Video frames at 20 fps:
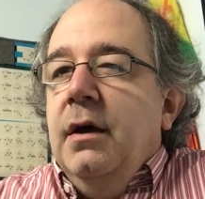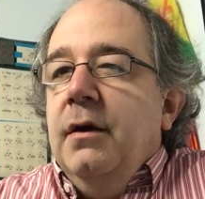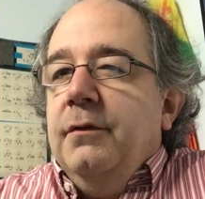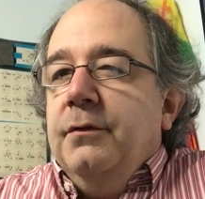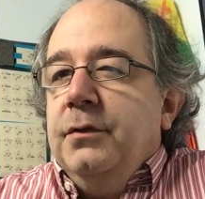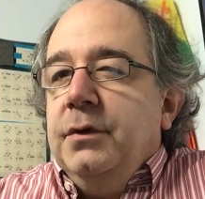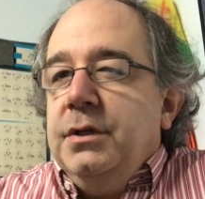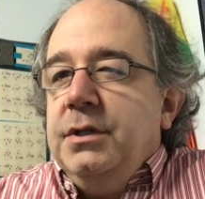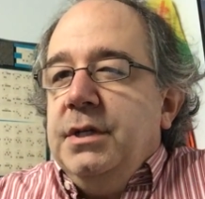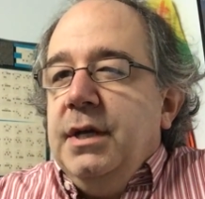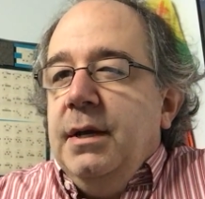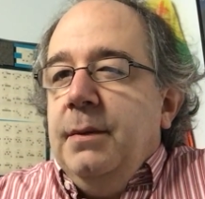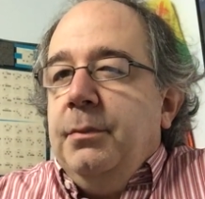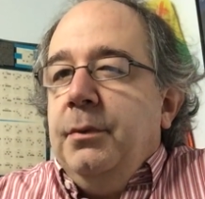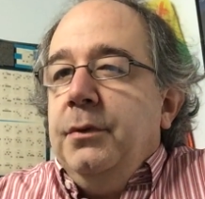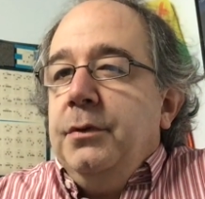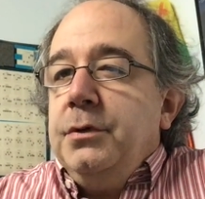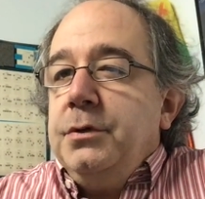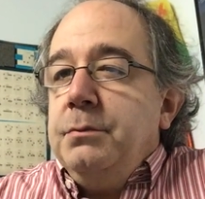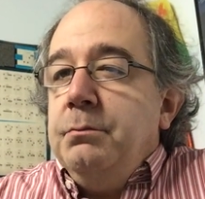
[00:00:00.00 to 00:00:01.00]
For
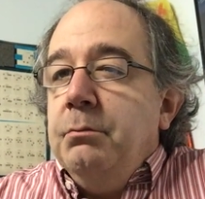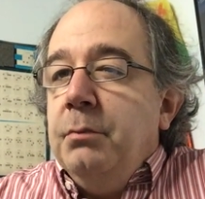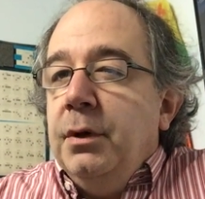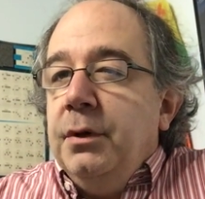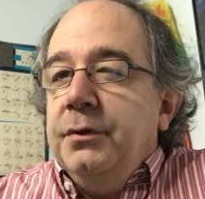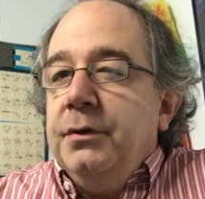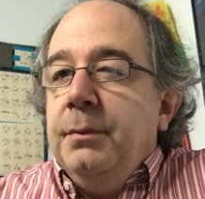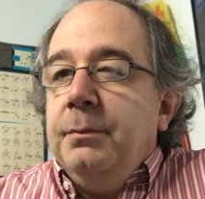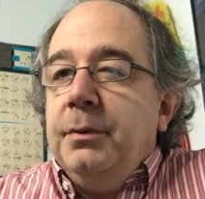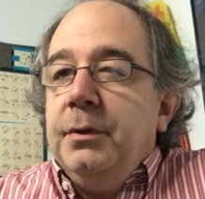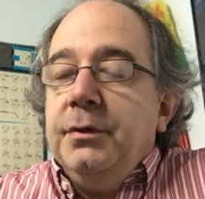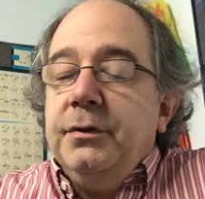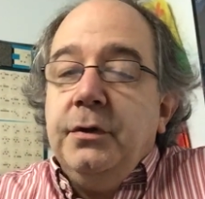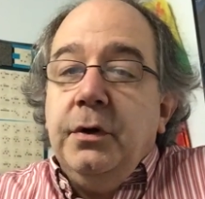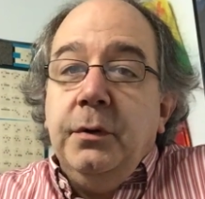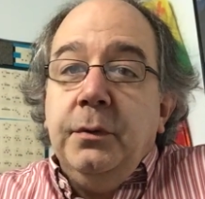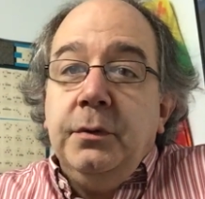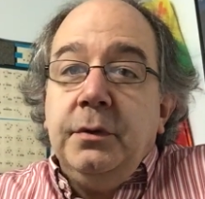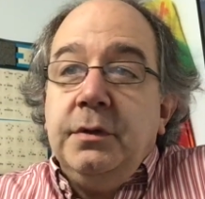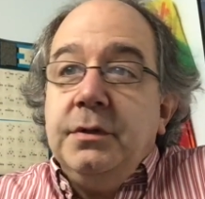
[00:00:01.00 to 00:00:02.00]
example, there's multiple
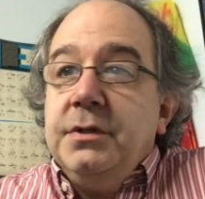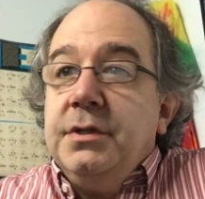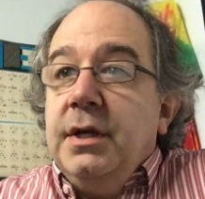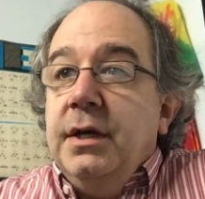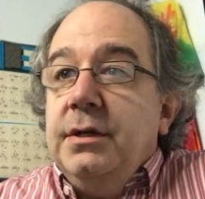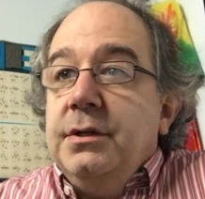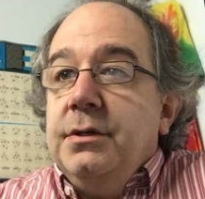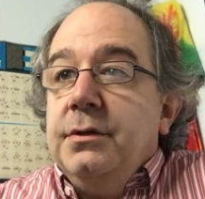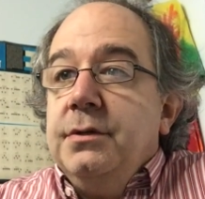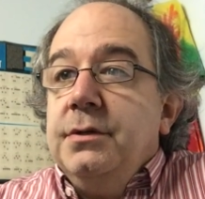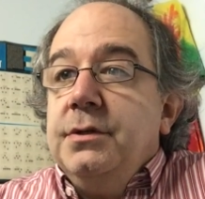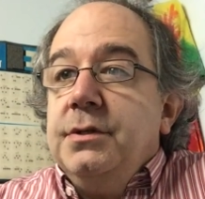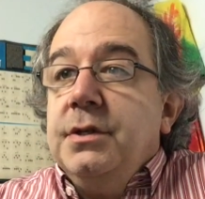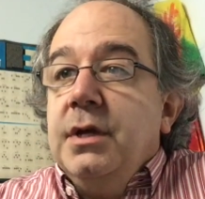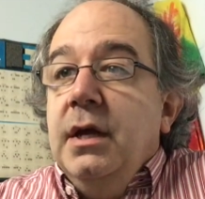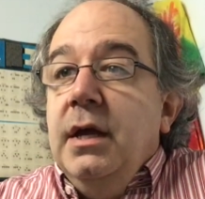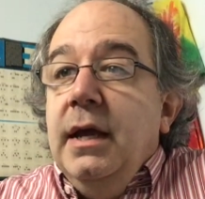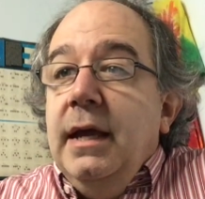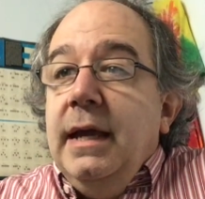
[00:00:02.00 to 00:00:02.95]
tonal centers